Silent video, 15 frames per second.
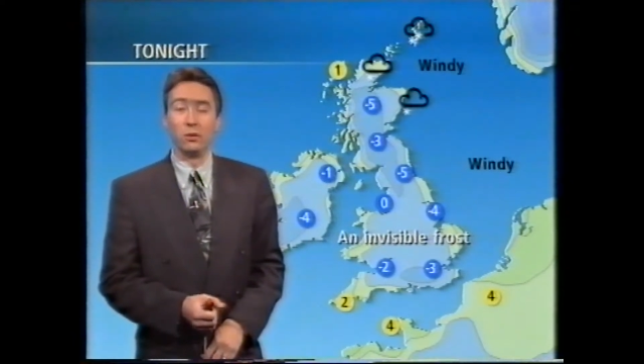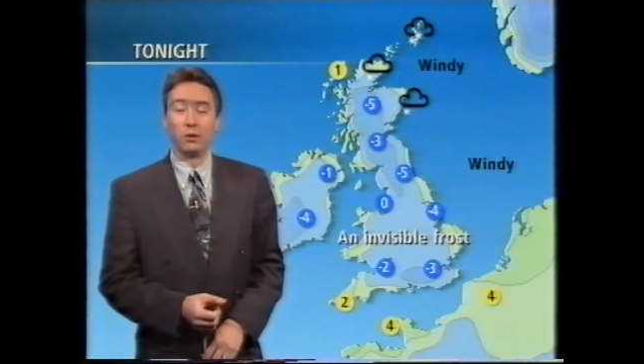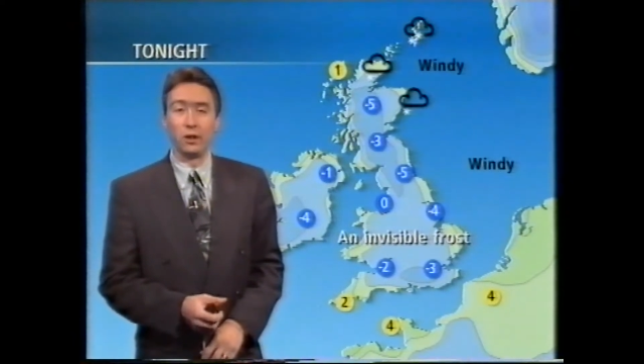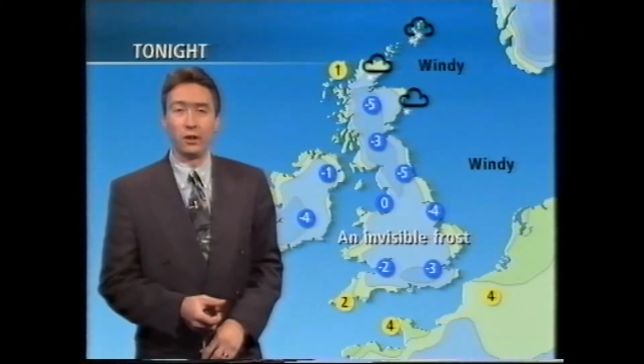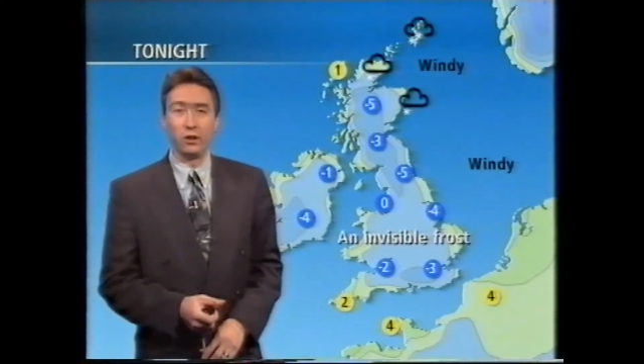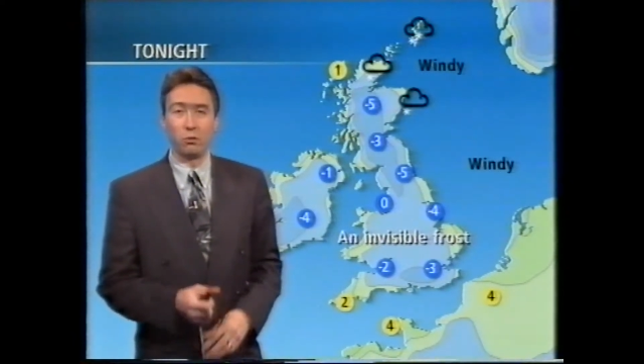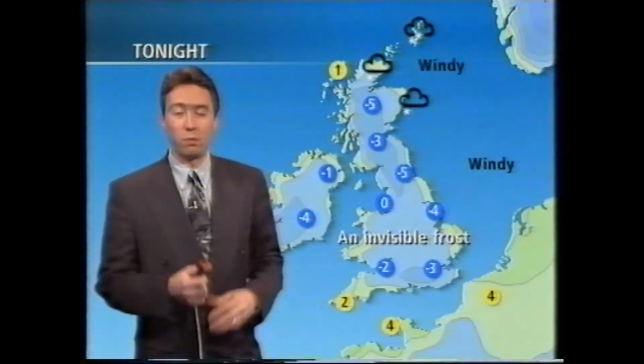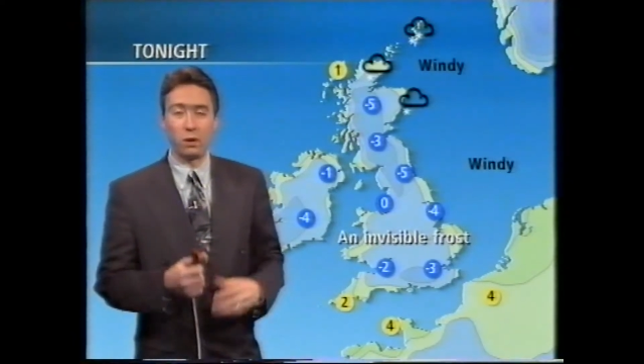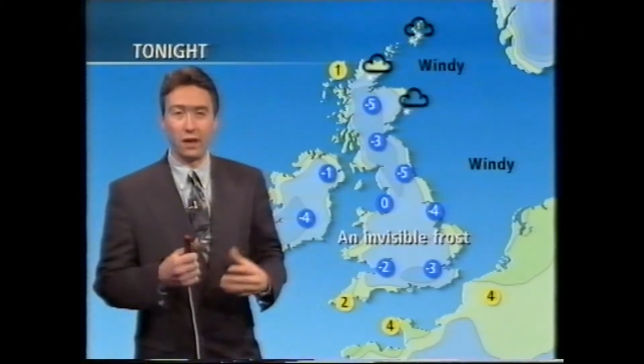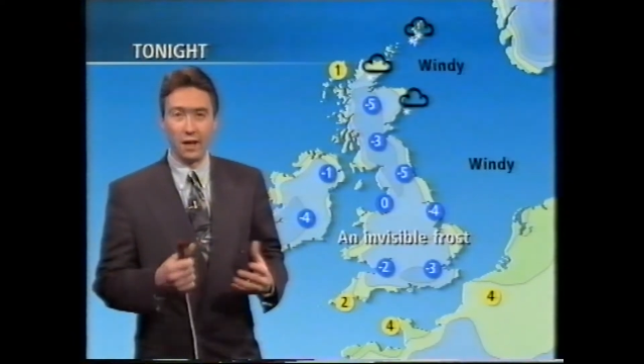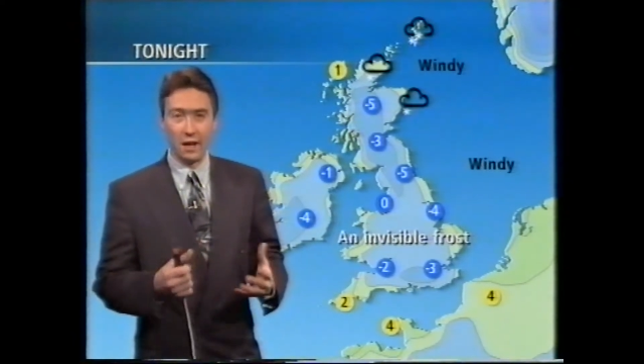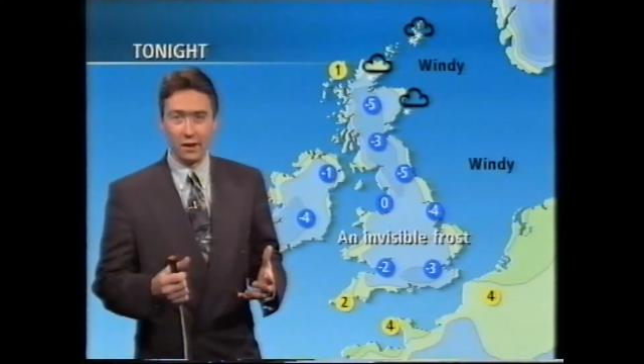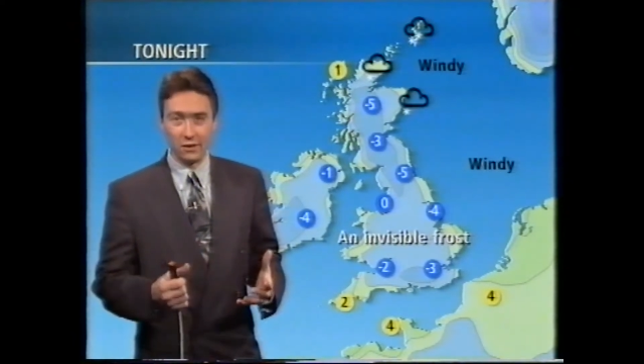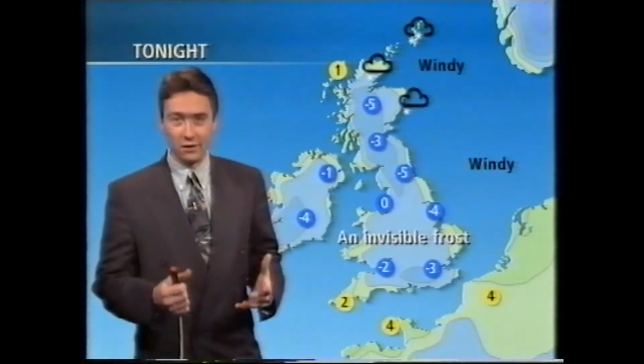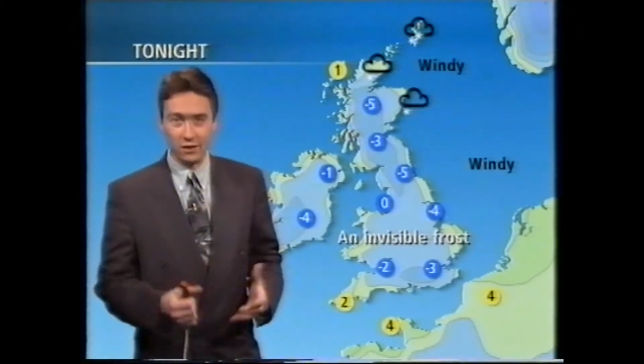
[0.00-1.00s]
one of those
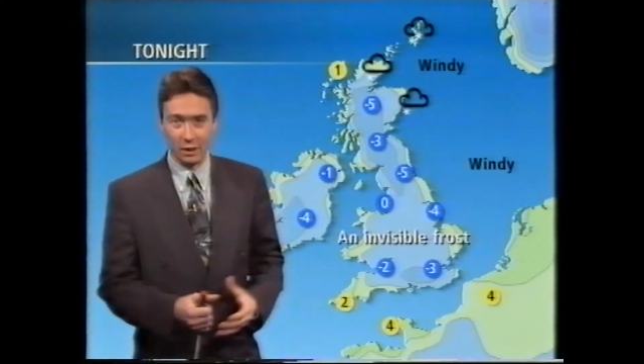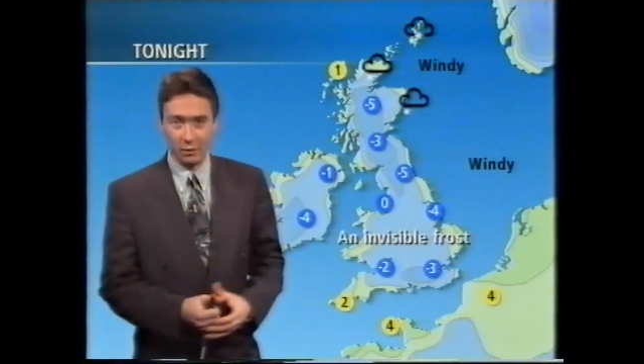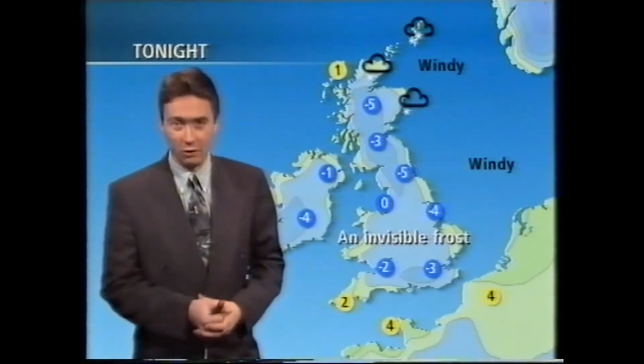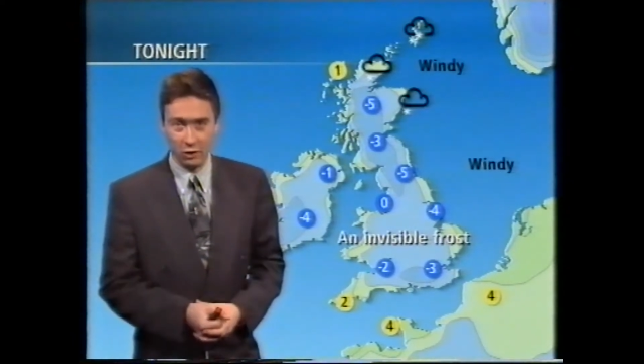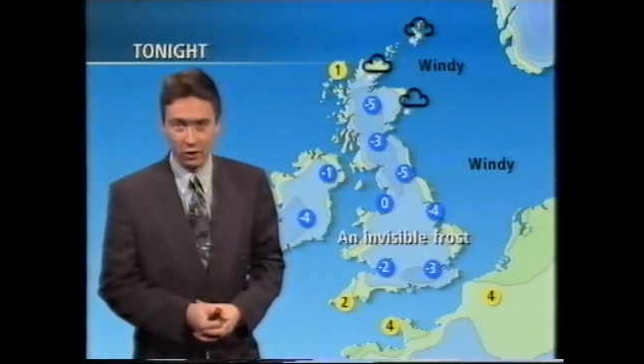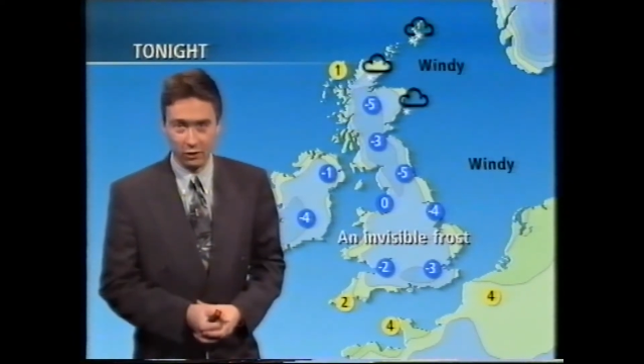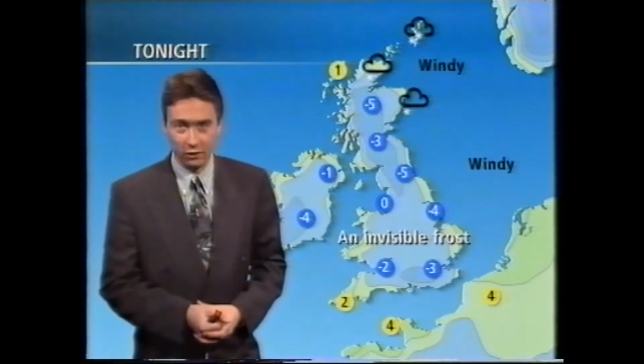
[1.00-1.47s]
plant-damaging